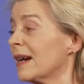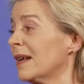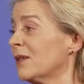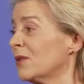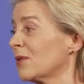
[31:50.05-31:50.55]

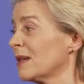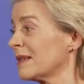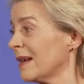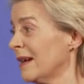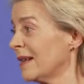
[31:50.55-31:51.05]

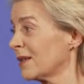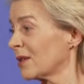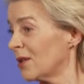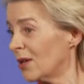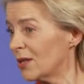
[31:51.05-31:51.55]
countries and
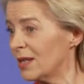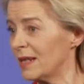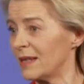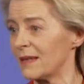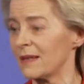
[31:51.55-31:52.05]

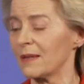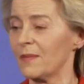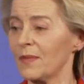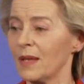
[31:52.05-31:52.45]
continents,